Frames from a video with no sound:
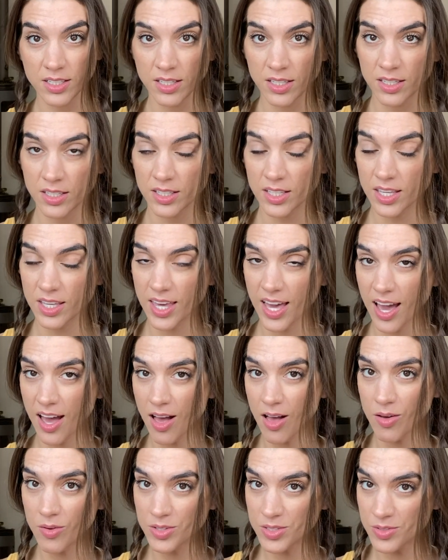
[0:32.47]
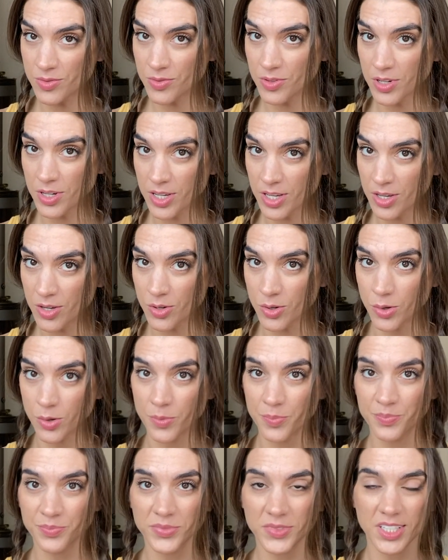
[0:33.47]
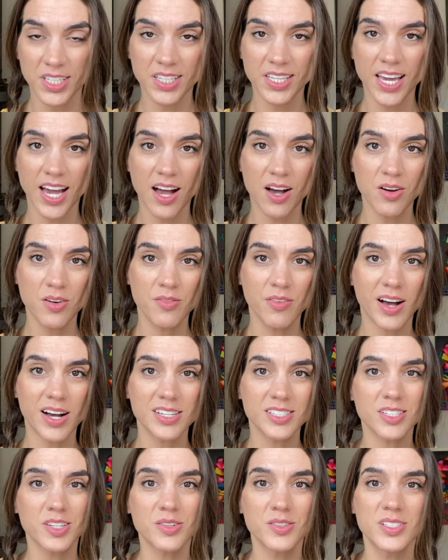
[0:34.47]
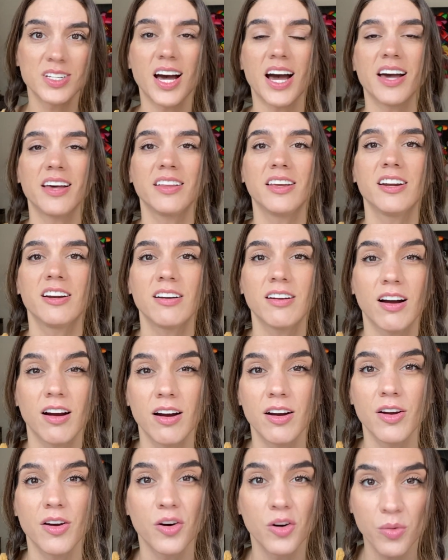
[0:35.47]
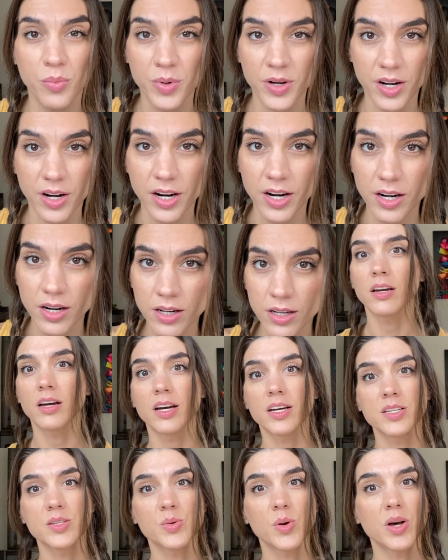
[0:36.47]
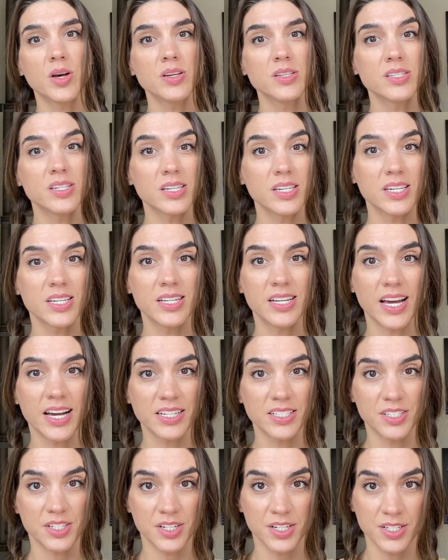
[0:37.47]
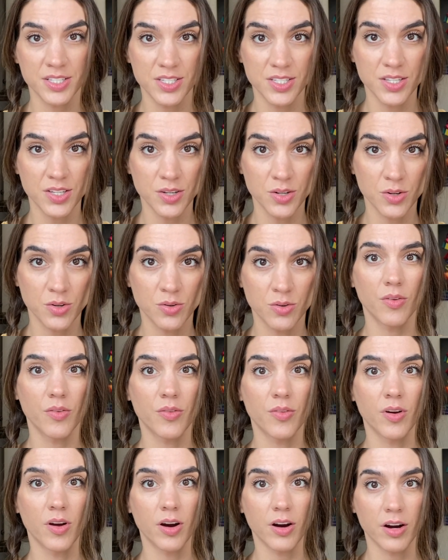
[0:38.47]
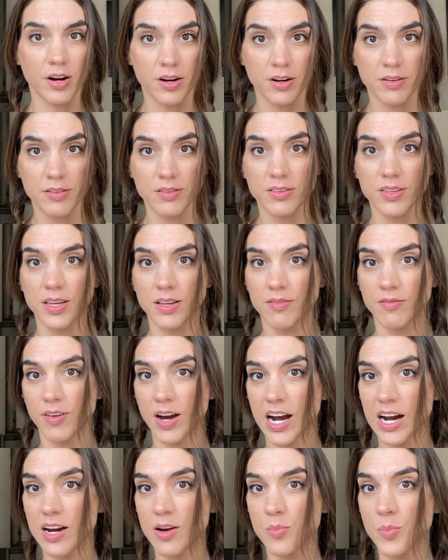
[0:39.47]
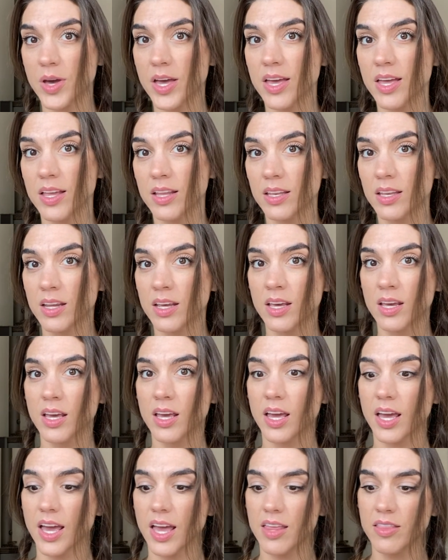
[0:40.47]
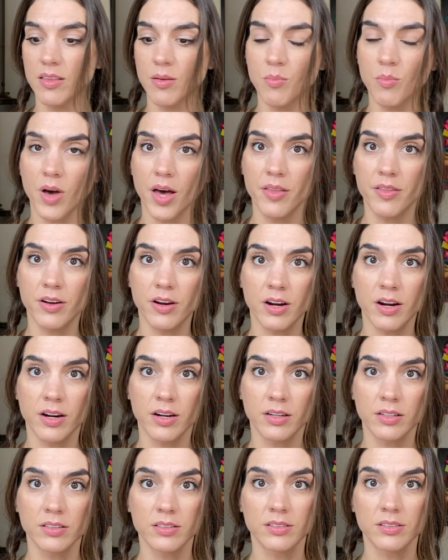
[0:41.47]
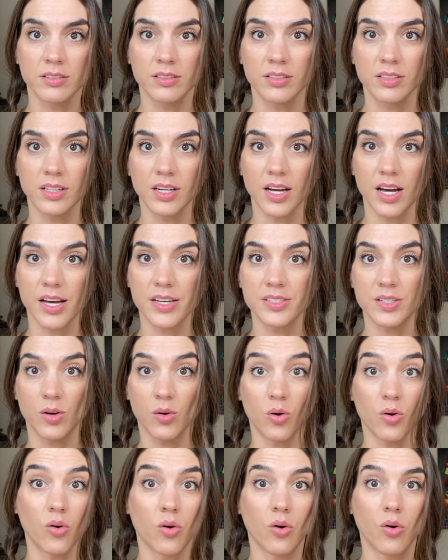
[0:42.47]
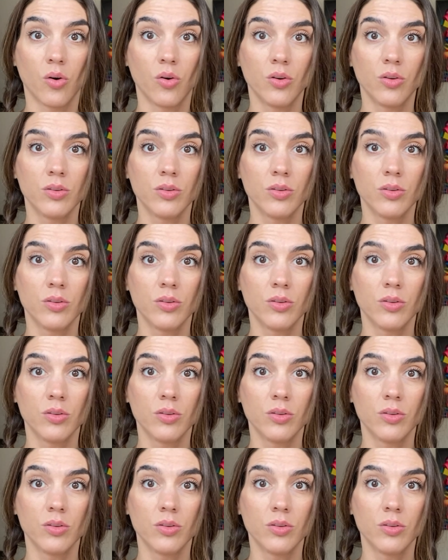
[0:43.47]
cacao is for you. Cacao, a vasodilator, heart opener, as well as a connector to the earth, the environment, and the mother as a whole.